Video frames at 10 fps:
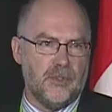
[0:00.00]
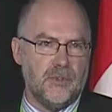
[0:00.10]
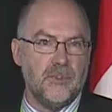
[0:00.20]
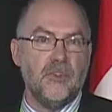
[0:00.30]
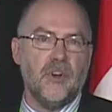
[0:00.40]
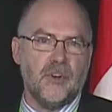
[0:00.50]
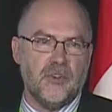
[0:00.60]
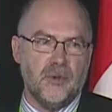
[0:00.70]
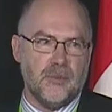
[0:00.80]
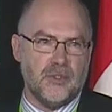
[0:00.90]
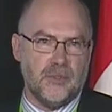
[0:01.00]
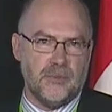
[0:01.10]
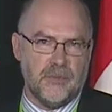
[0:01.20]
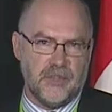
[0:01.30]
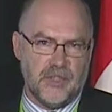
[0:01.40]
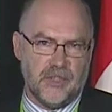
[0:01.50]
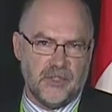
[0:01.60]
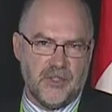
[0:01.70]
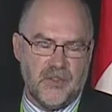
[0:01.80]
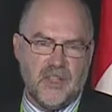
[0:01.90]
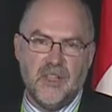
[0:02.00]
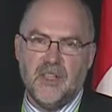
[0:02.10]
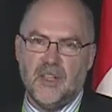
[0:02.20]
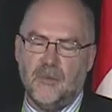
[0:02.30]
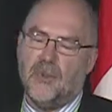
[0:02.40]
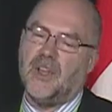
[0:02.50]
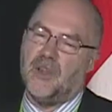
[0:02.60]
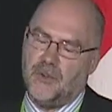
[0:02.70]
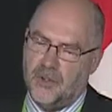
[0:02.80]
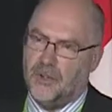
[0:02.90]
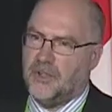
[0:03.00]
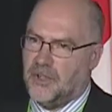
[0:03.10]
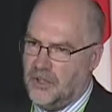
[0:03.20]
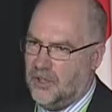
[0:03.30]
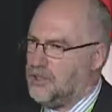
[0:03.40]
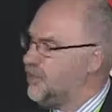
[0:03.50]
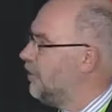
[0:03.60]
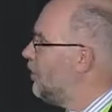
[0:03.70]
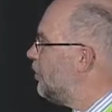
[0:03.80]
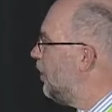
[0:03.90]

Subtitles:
2 nor chromosome 6. And we now know, cut a long story